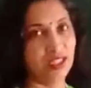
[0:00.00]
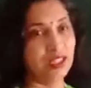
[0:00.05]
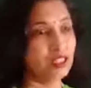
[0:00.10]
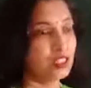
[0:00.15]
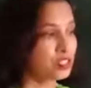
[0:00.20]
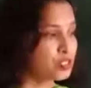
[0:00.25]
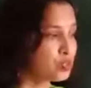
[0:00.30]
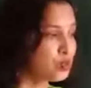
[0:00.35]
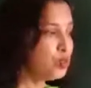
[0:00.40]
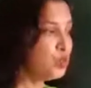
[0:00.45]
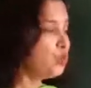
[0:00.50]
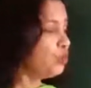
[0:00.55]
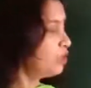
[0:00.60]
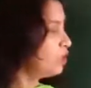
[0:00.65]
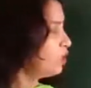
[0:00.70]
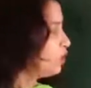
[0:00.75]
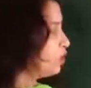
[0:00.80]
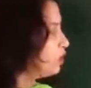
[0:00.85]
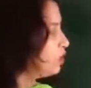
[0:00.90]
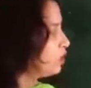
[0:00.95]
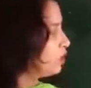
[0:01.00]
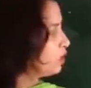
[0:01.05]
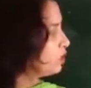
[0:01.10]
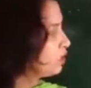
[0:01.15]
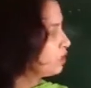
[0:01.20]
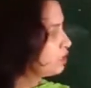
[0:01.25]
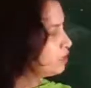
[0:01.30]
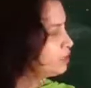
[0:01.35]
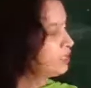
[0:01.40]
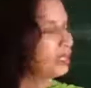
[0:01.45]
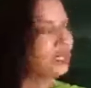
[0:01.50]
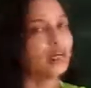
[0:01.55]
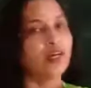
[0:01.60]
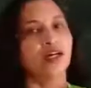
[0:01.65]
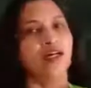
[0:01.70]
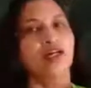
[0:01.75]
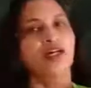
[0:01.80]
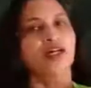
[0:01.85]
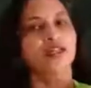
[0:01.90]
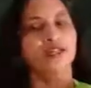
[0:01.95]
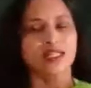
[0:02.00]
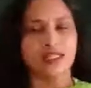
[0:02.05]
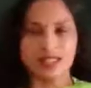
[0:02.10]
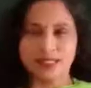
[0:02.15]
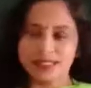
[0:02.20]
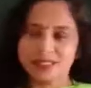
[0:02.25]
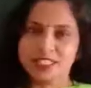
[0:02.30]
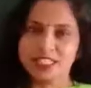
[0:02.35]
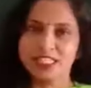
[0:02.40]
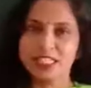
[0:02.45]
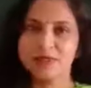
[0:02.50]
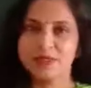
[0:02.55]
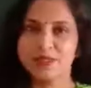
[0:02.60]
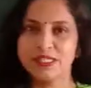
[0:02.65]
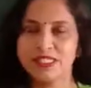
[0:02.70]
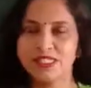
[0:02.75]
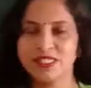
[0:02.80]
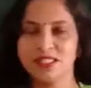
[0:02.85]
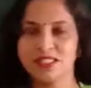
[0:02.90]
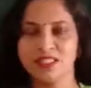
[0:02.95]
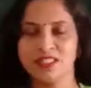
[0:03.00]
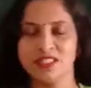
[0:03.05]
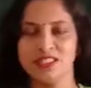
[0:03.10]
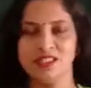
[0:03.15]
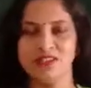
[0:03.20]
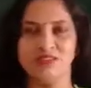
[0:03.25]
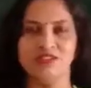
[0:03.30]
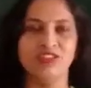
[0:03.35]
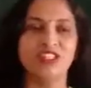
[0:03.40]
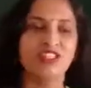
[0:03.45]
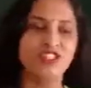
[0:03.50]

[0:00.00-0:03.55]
So the resistance is which